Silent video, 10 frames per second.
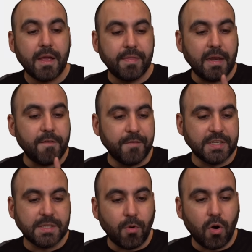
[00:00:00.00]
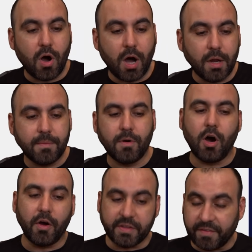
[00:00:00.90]
Then visible on
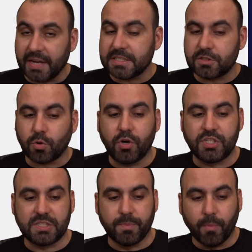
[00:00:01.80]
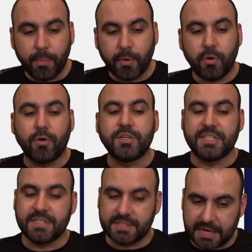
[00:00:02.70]
all devices or just mobile or
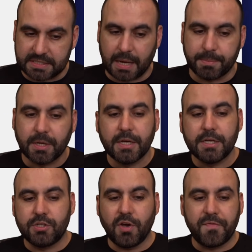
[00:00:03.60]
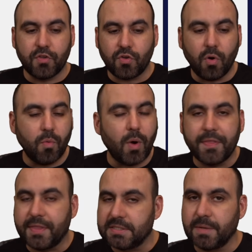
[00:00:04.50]
just desktop. So if you don't
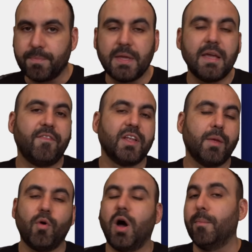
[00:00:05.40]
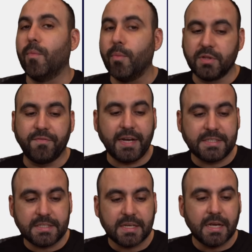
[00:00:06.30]
want this to be available on mobile
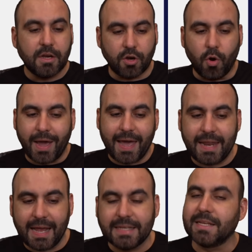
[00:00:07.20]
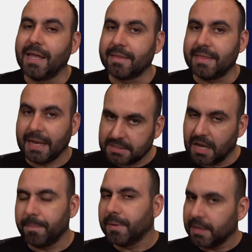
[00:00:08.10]
devices, go ahead and select
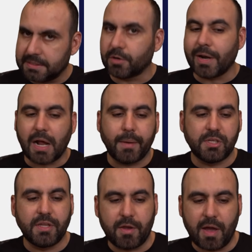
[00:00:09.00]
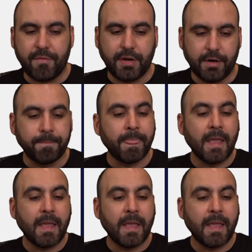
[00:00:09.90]
desktop. It's a great option that you have here.